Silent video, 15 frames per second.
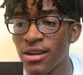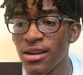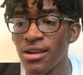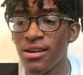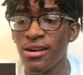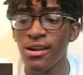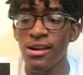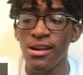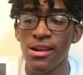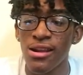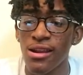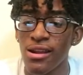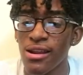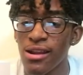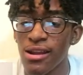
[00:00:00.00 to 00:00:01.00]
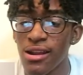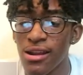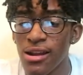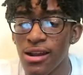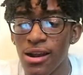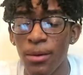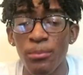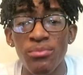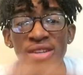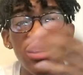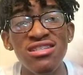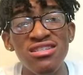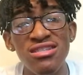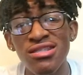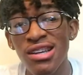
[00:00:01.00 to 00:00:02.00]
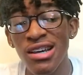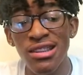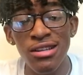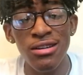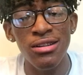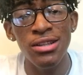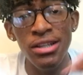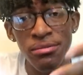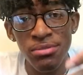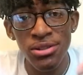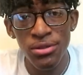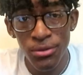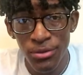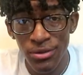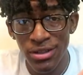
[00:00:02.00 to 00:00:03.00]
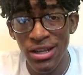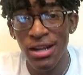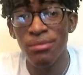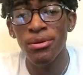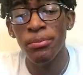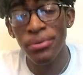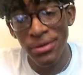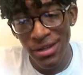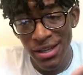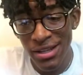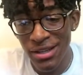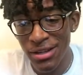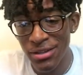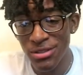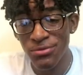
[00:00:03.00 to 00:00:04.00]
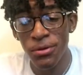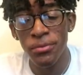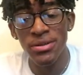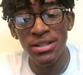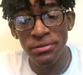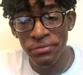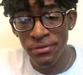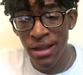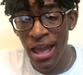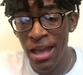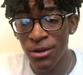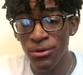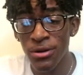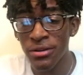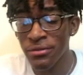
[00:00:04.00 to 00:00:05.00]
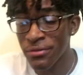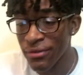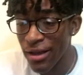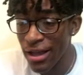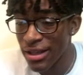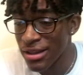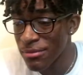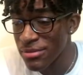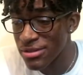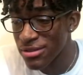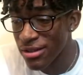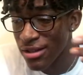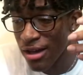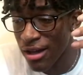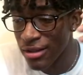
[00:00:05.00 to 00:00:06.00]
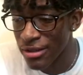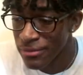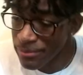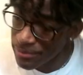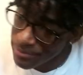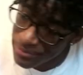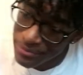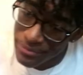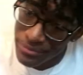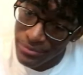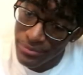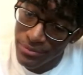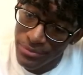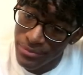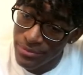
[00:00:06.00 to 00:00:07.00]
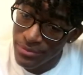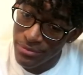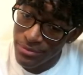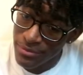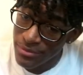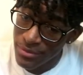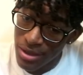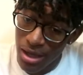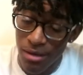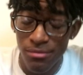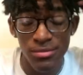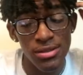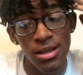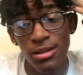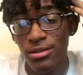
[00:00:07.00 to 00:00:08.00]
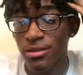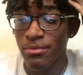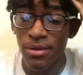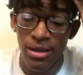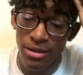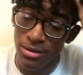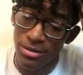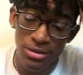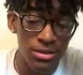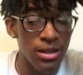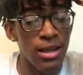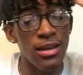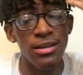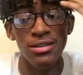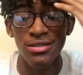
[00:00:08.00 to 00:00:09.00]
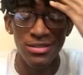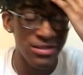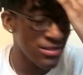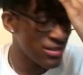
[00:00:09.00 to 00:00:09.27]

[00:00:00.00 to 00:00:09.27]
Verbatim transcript: nigga. It's another clip to it that I'm going to put in here. It's from a different angle of the fight. Let me show y'all. I'm telling you, man, this is like...